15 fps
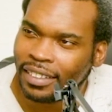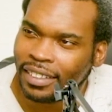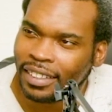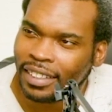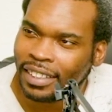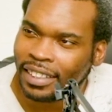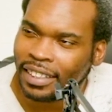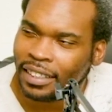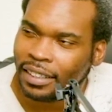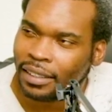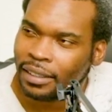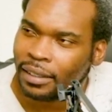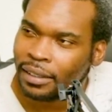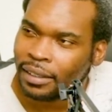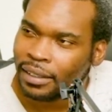
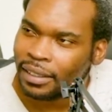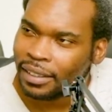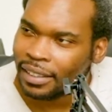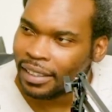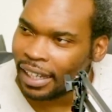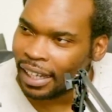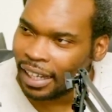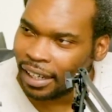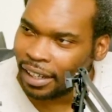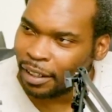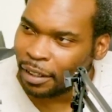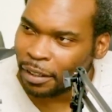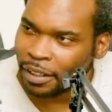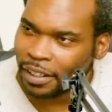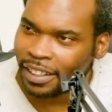
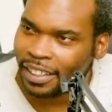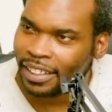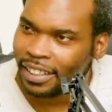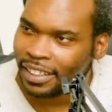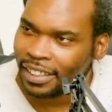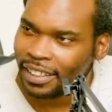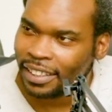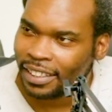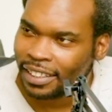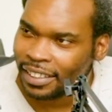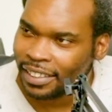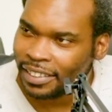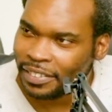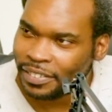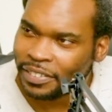
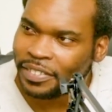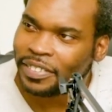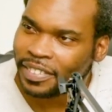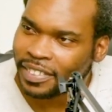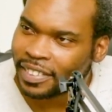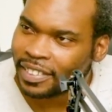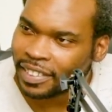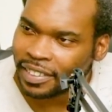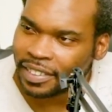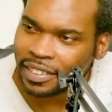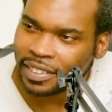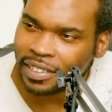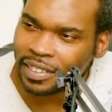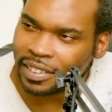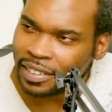
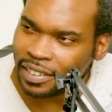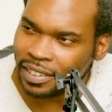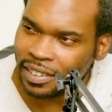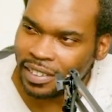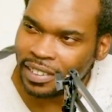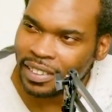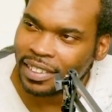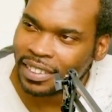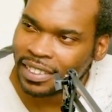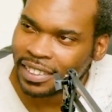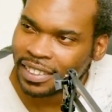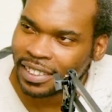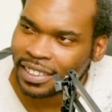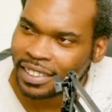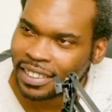
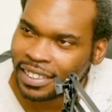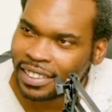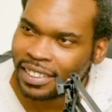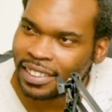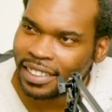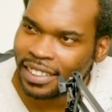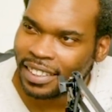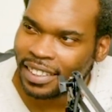(silent)